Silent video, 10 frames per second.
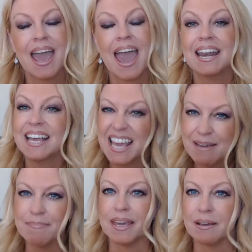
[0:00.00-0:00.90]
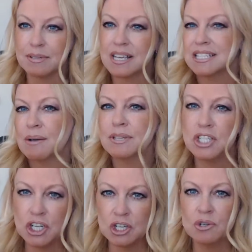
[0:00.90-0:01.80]
And it hit me. It was because I was
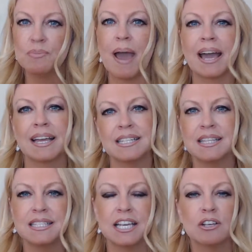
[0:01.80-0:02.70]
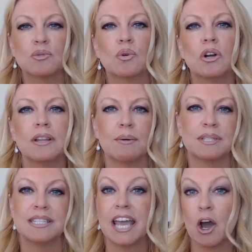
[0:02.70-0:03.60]
new back into the sales world. I was
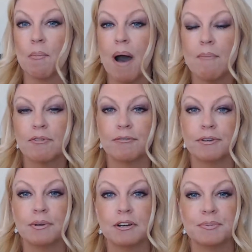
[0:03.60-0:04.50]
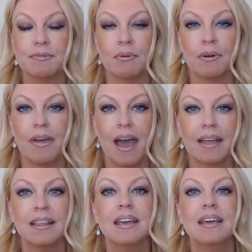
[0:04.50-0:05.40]
a stay-at-home mom for a few years before
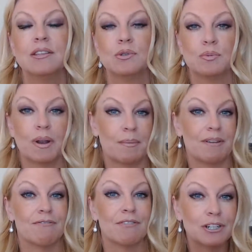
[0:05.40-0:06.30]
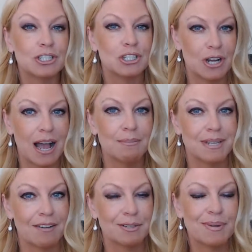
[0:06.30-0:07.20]
that. This was one of my first jobs
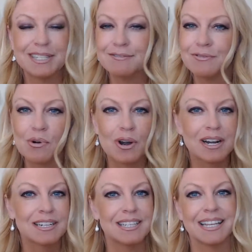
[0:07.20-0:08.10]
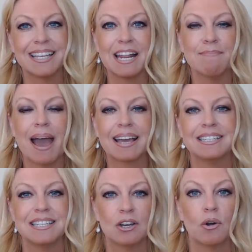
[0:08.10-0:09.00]
after my divorce and getting back
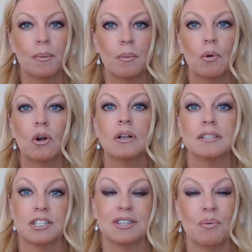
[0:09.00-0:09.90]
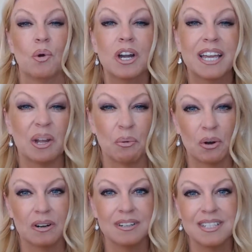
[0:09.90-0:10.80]
into the corporate world, into the working
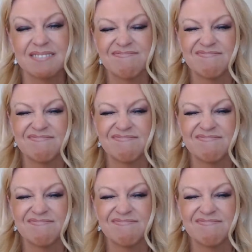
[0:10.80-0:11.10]
world,